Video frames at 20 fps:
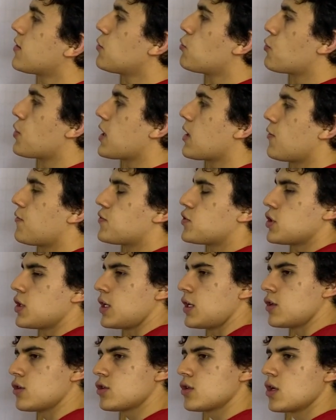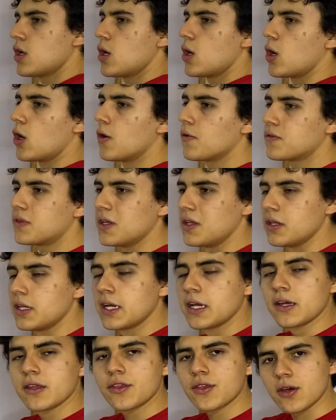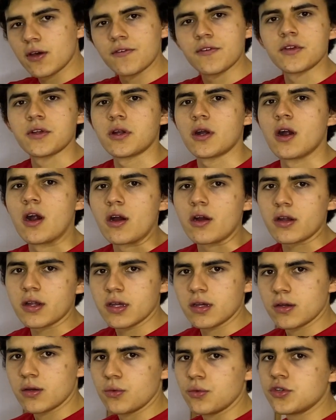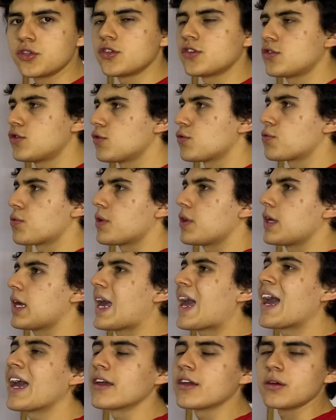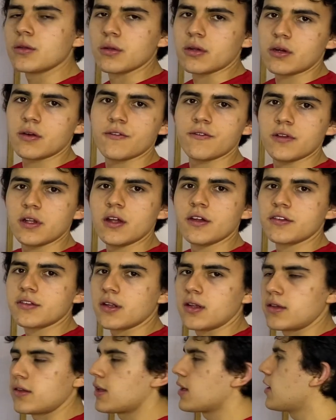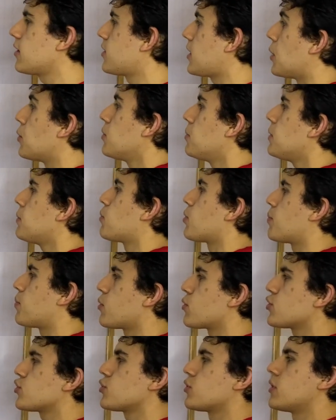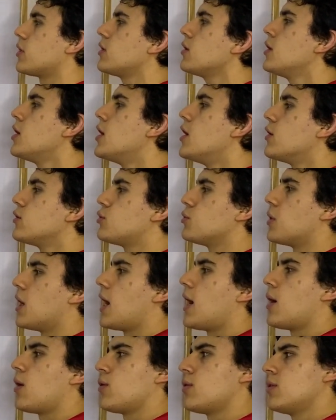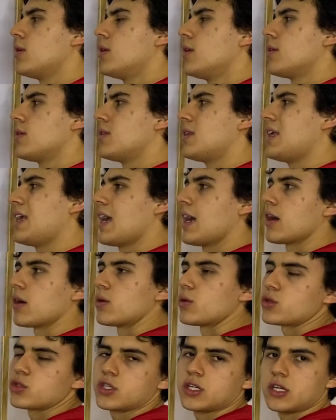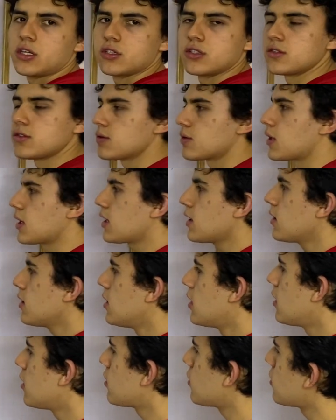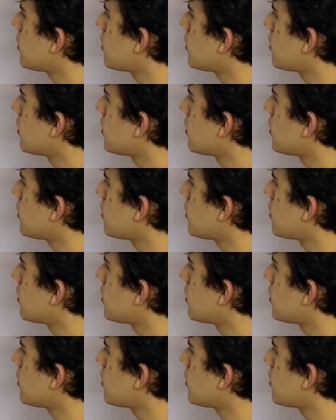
the rate of change of the length of an arc, which is just really angular velocity. That will be proportional to how the angle changes, okay? So